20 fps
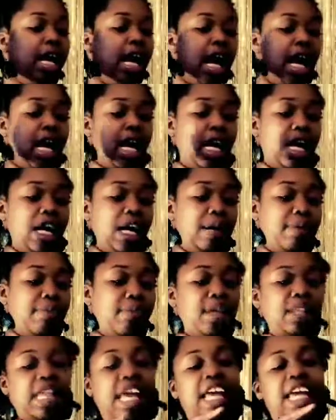
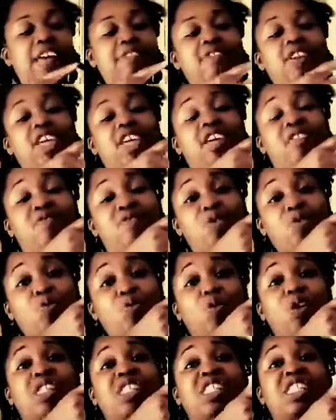They even give you
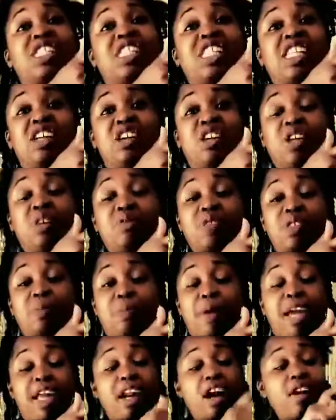what still it was
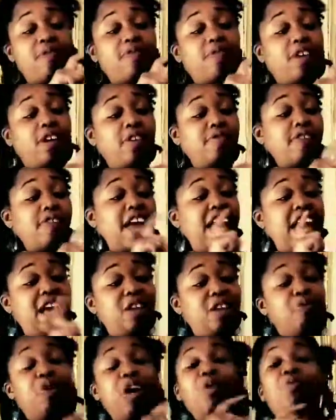made off of
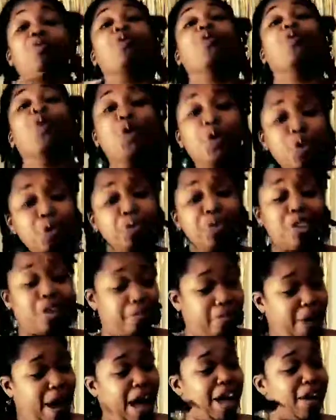and what room
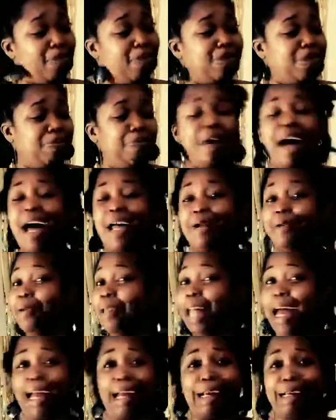the bottle was
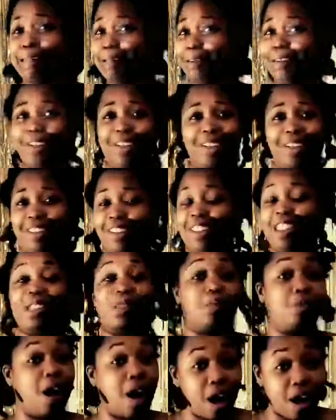bottled, like
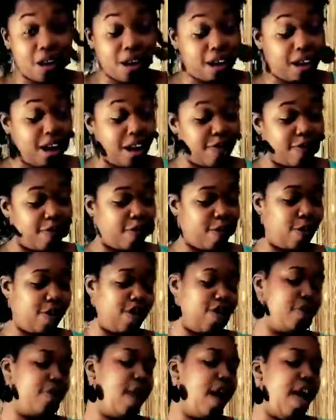small enough for
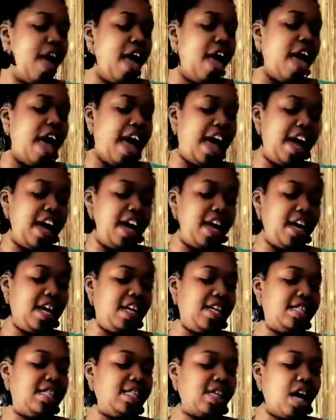you.
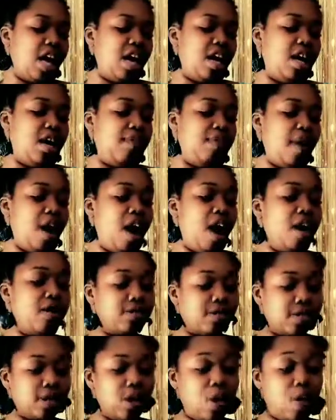And
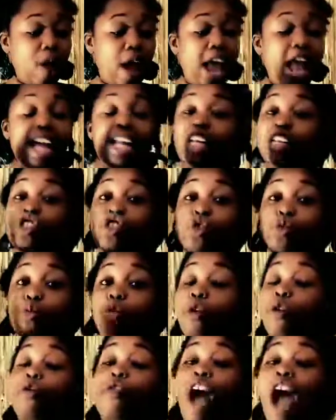also 82
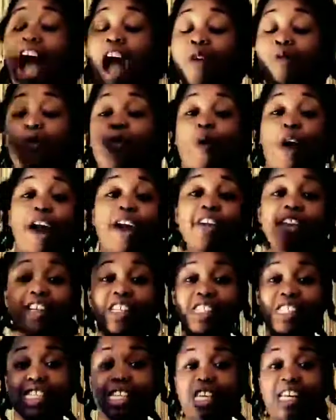proof. I
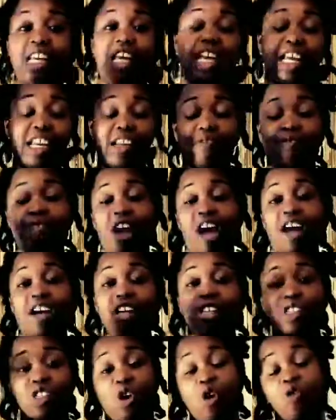rarely see any
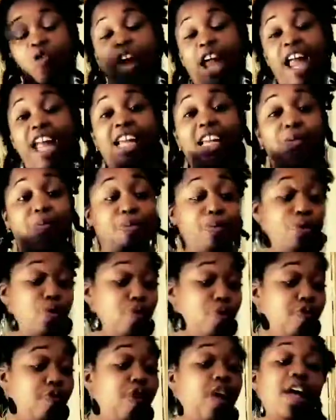vodkas over 80
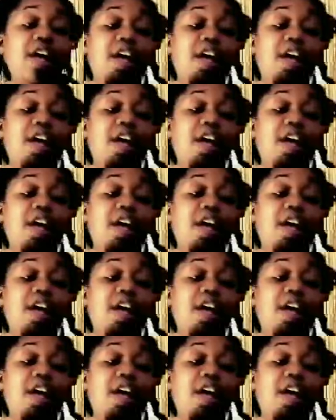proof.